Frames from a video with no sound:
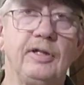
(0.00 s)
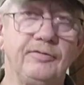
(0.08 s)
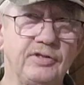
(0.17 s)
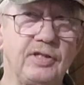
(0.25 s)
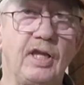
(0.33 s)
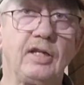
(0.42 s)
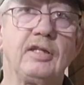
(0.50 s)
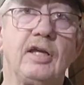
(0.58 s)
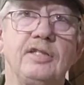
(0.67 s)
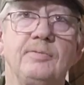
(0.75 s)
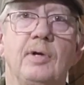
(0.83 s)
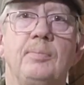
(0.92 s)
I've
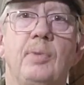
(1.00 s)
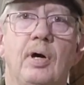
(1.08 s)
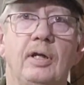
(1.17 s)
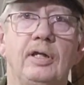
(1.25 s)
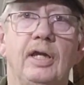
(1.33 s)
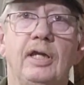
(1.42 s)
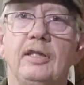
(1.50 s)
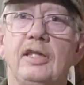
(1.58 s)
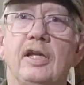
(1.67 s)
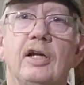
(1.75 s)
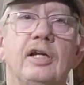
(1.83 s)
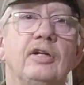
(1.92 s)
sanitized my body and
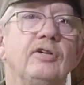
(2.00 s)
the area